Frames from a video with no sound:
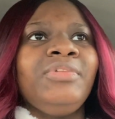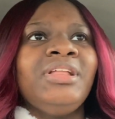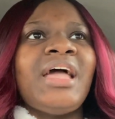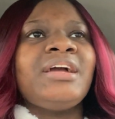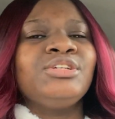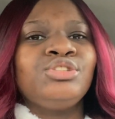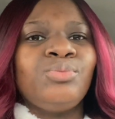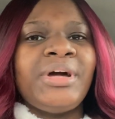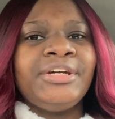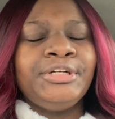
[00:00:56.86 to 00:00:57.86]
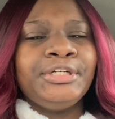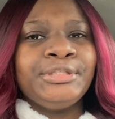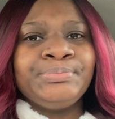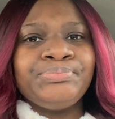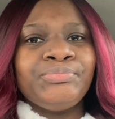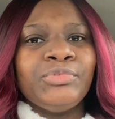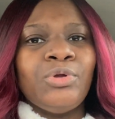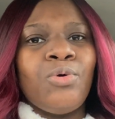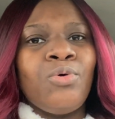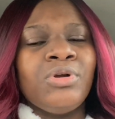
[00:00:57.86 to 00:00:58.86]
like a sweater
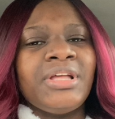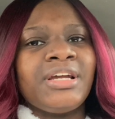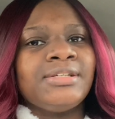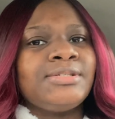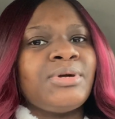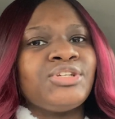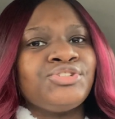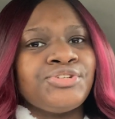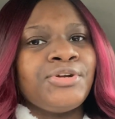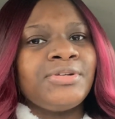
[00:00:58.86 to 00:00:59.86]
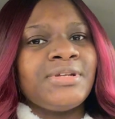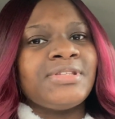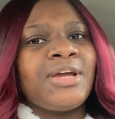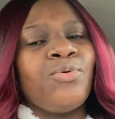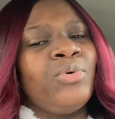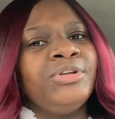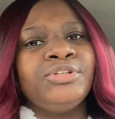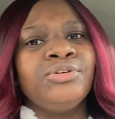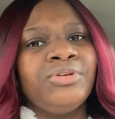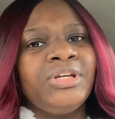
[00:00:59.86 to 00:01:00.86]
or like a sweatshirt that's like
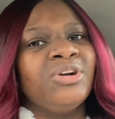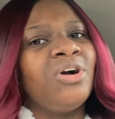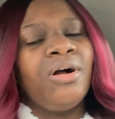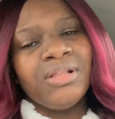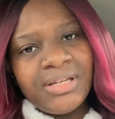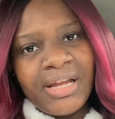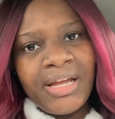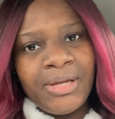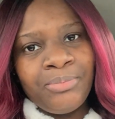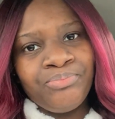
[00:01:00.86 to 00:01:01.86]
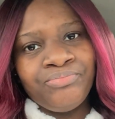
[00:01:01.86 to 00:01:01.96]
wintry or holiday